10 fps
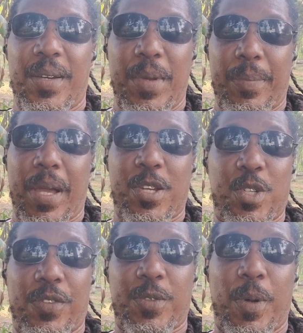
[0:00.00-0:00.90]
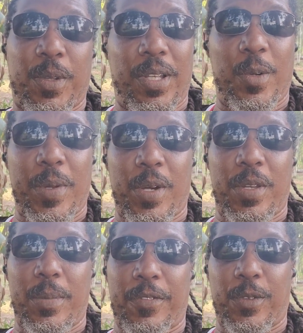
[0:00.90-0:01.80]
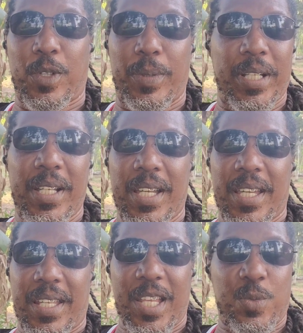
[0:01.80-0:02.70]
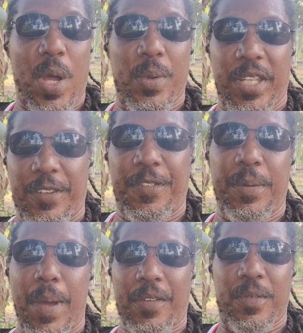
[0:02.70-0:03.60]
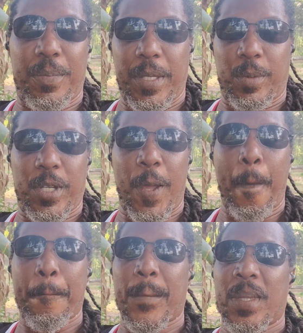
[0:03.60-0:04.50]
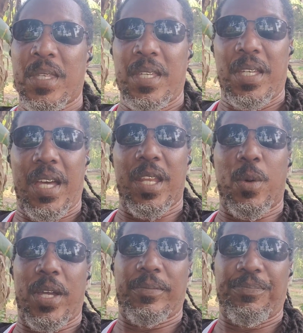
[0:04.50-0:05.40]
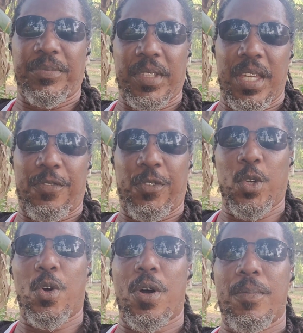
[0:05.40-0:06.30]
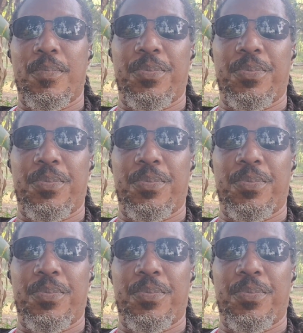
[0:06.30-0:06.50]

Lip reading: Maybe I should have spoken a little bit on it before, but that's why we need feedback from people, yeah? Anyway, if you're